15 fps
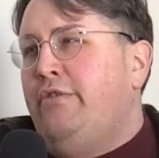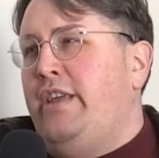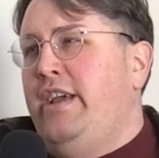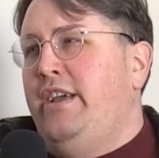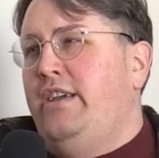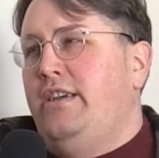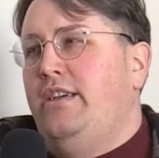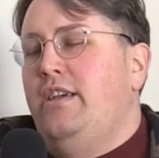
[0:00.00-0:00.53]

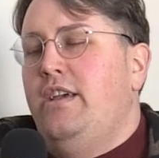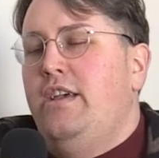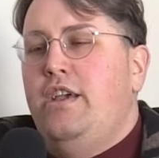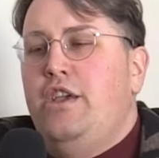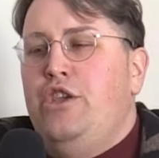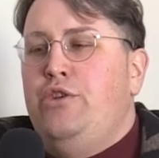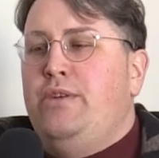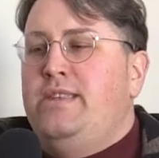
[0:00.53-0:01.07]
like
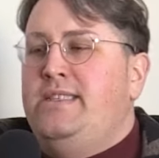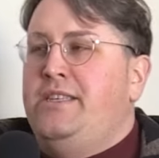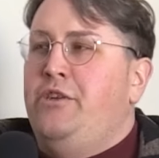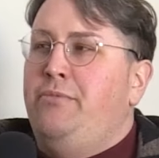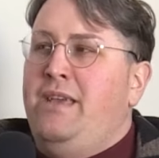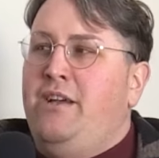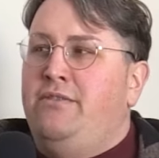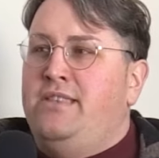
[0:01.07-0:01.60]
you can still
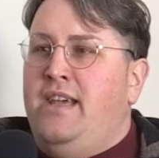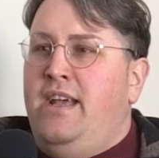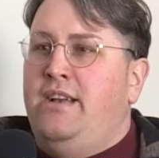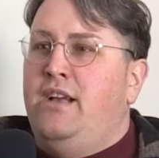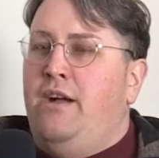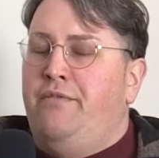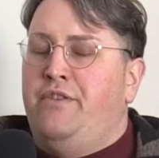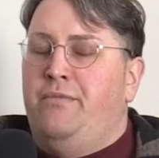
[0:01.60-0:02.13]
be outside
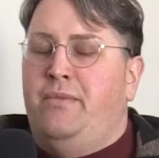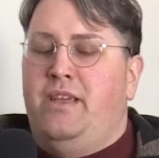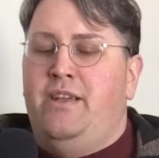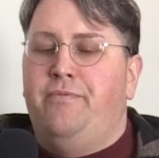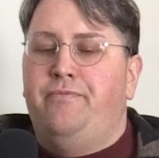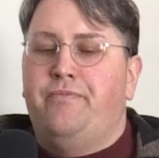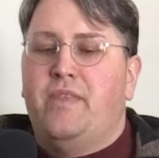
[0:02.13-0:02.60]
comfortably.